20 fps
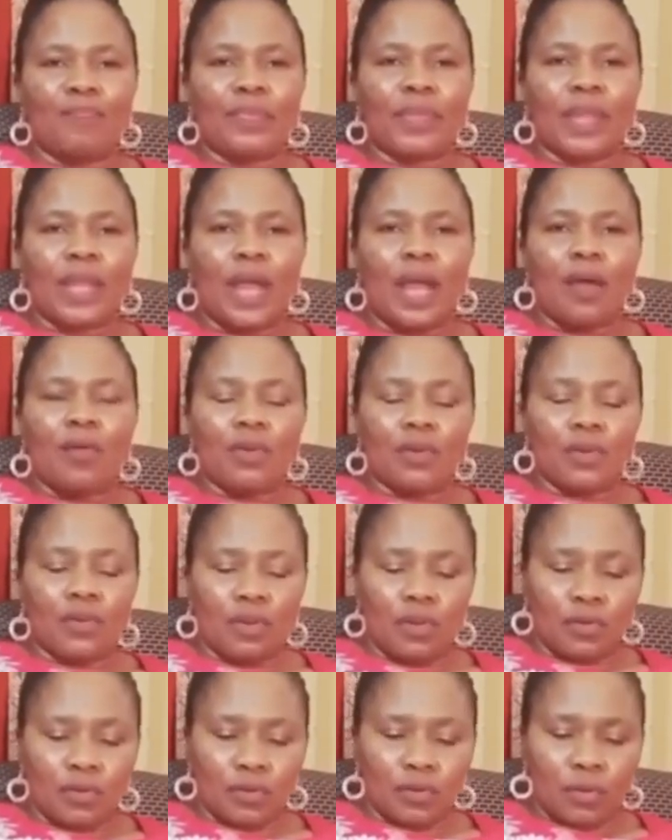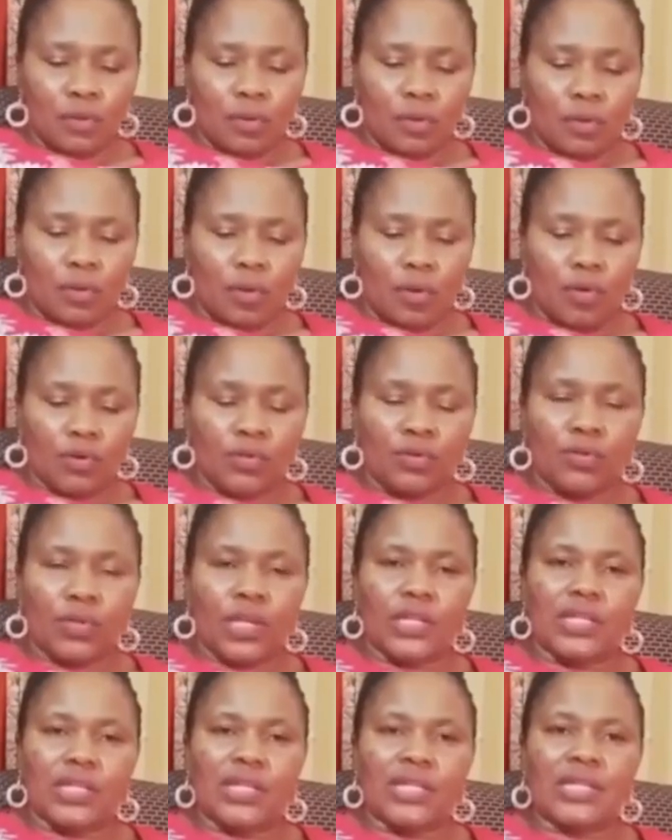I will not go to the
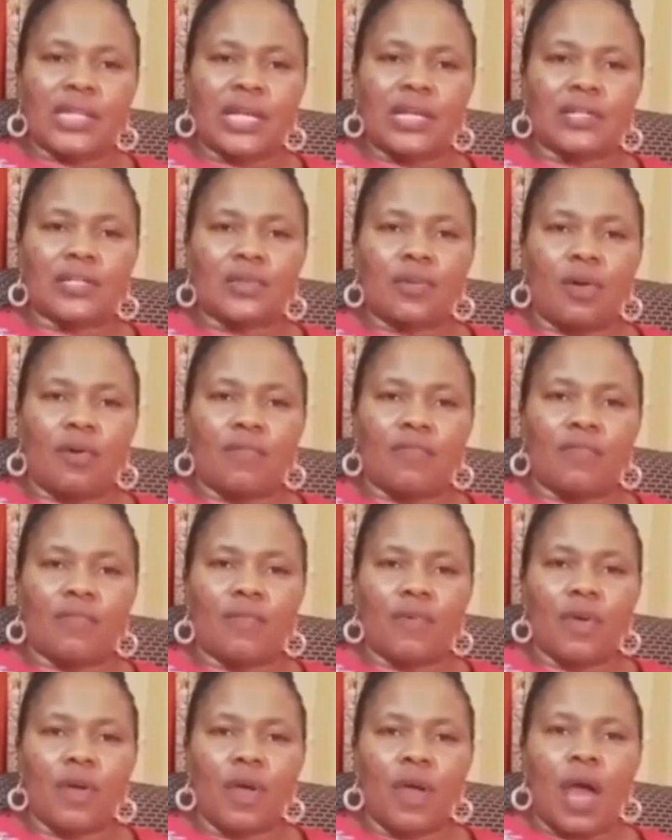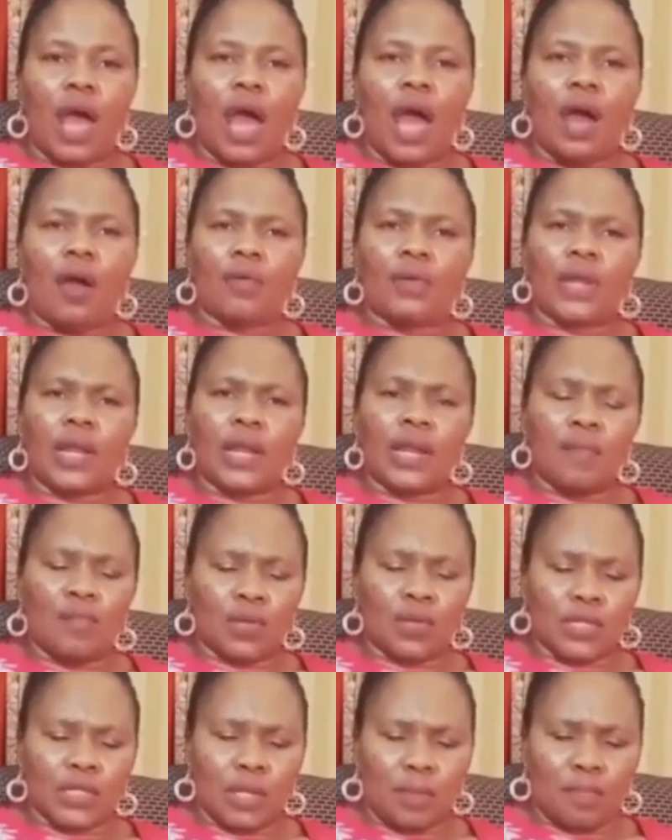details of how the lamb
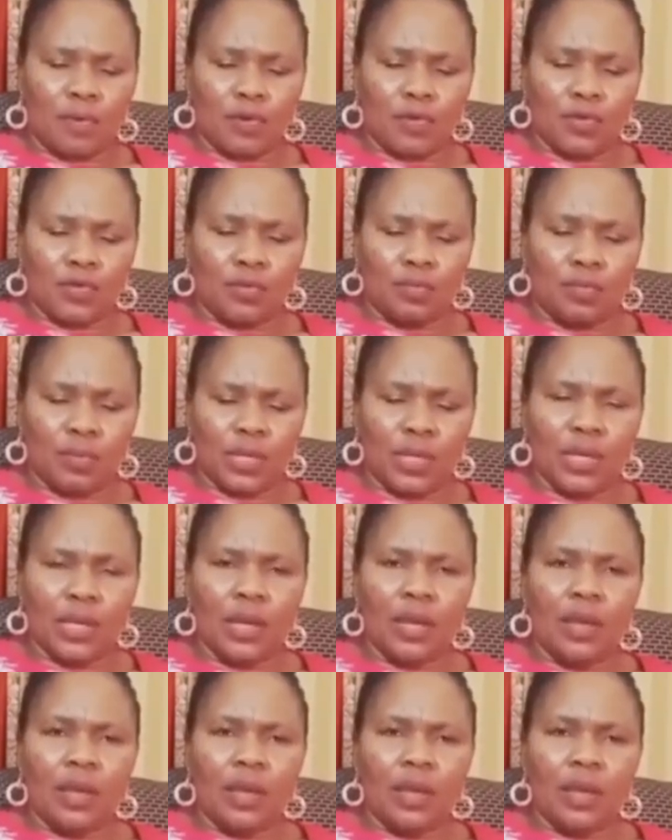was supposed to be.